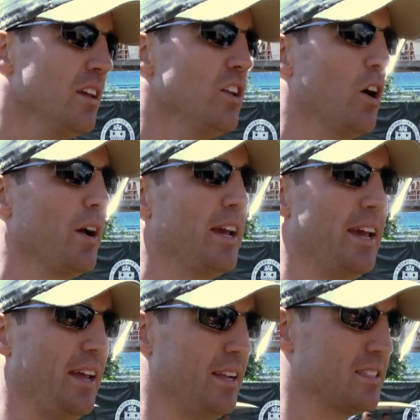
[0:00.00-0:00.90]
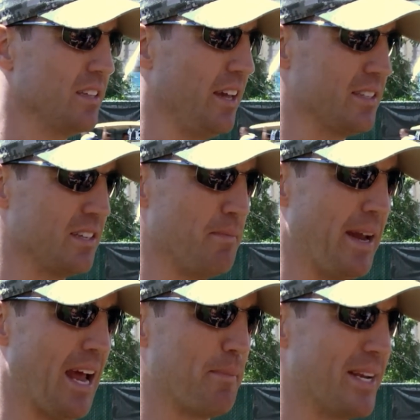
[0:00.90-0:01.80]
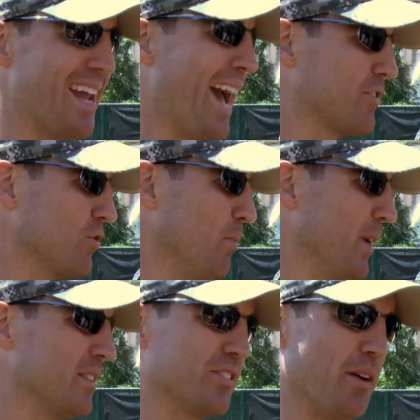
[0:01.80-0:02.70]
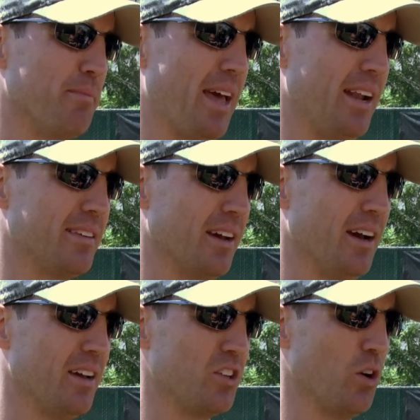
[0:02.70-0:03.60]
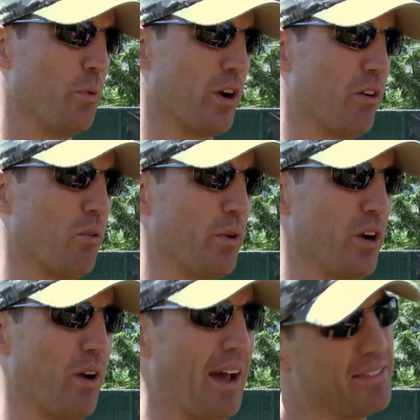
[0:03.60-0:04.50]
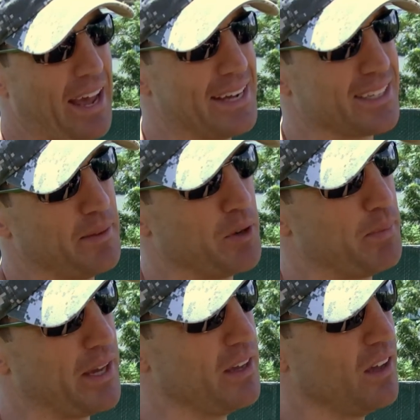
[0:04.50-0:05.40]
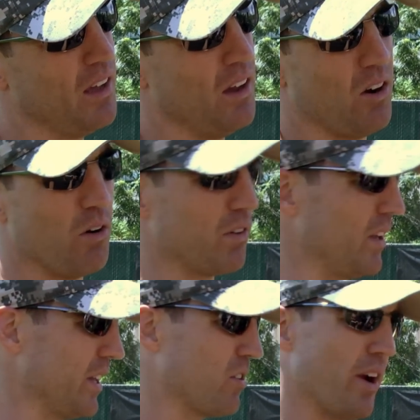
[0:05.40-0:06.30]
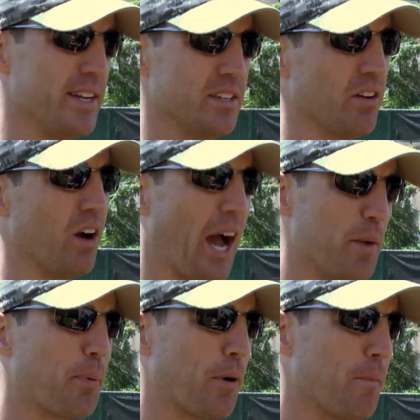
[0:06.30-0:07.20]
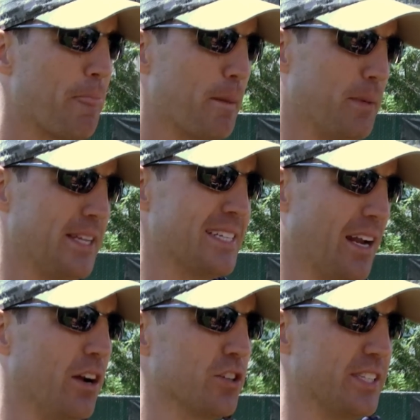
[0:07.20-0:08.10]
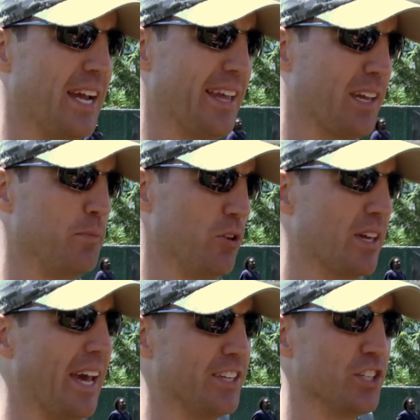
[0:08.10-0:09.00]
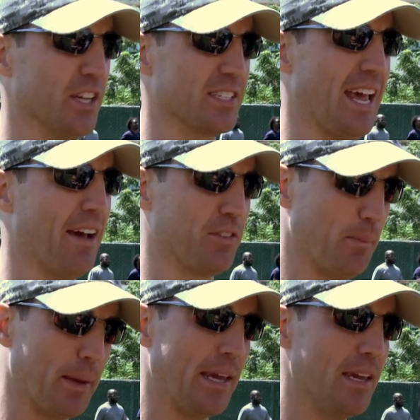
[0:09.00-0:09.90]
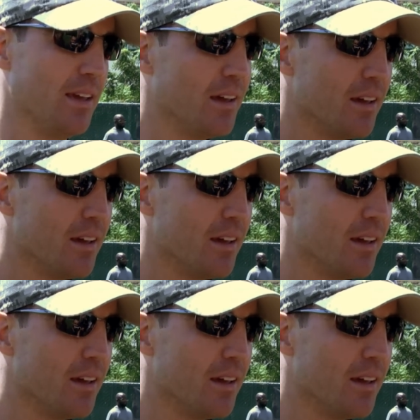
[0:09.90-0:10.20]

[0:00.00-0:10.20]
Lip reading: You know, it may not be natural, but it's something that, you know, we don't have to ask him to be overly crazy or hyper, but he's got to understand that communication doesn't have to be,